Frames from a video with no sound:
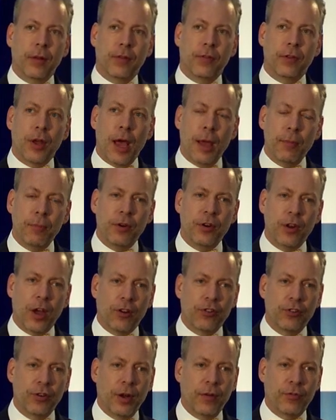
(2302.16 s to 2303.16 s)
time
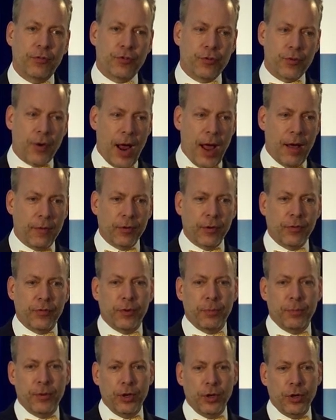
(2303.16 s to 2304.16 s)
reduction of travel
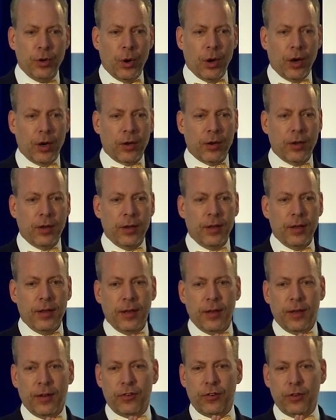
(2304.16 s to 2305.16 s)
from New York
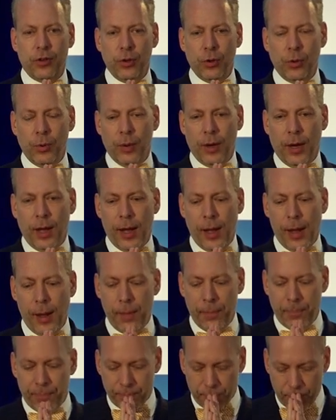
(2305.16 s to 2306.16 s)

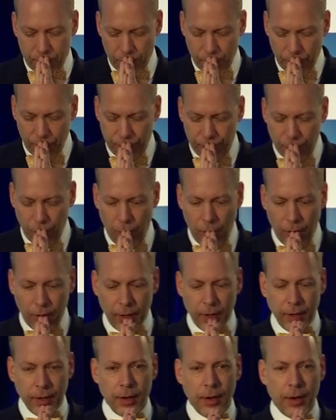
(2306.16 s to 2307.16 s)
to
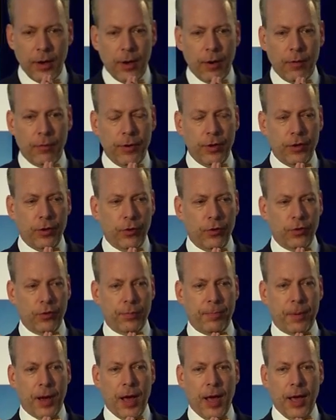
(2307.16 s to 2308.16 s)
Florida
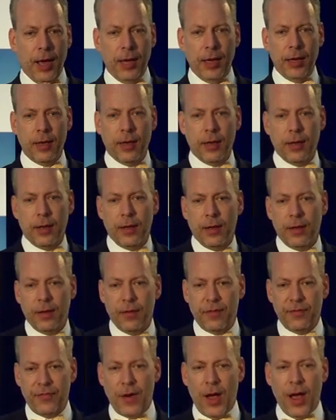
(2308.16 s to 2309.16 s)
reduced by
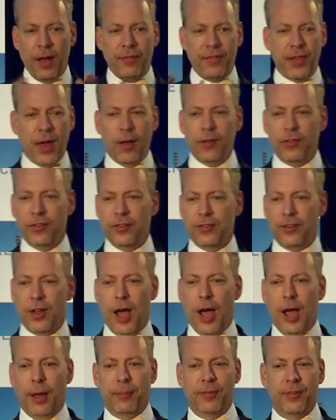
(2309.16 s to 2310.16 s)
5,000
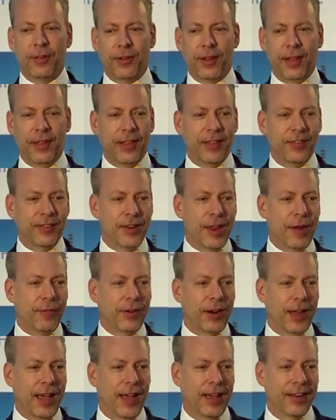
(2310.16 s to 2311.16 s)
times. Okay, that's
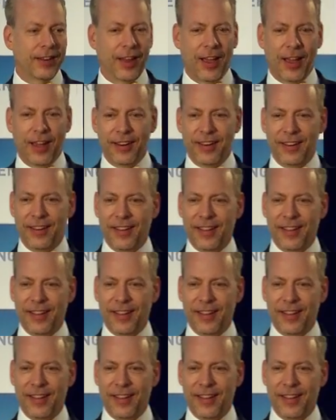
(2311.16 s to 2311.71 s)
never a headline.